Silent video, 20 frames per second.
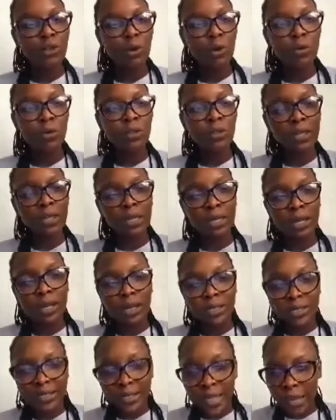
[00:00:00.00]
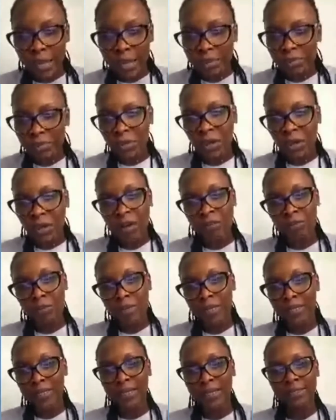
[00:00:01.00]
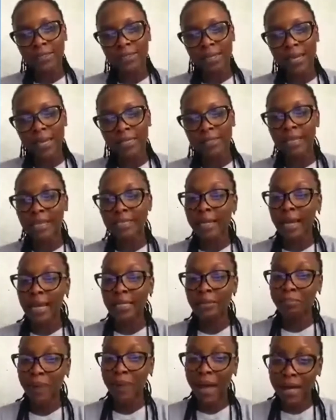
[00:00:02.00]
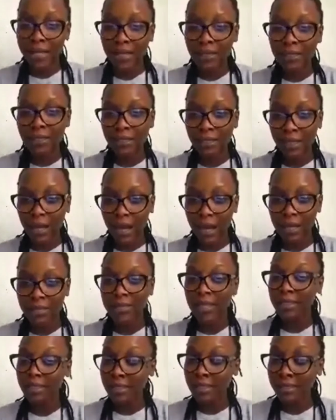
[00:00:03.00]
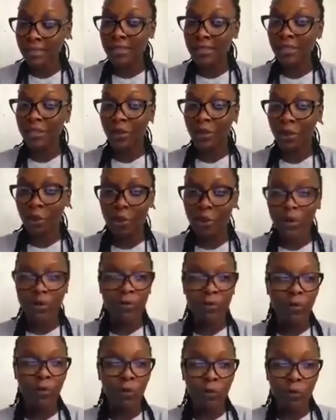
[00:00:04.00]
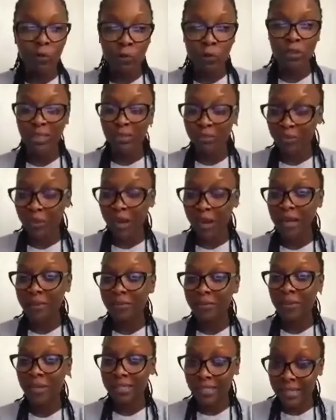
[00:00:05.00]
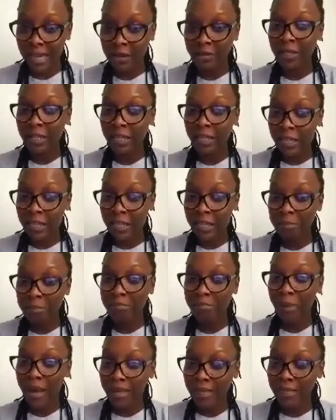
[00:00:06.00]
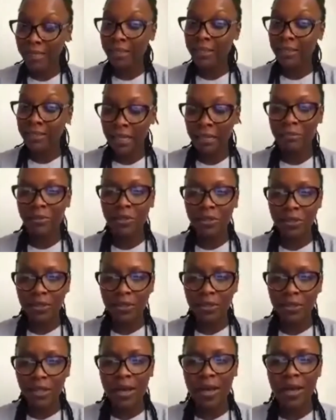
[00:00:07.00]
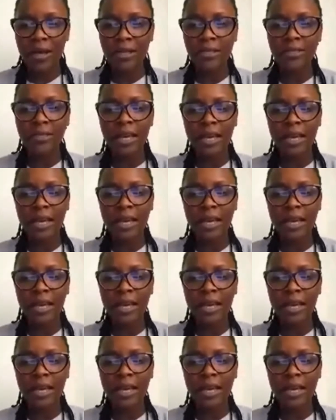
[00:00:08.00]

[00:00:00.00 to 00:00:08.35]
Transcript: So the same government that says that they had banned SARS, and this is going for 4 to 5 years now, they keep banning the same SARS,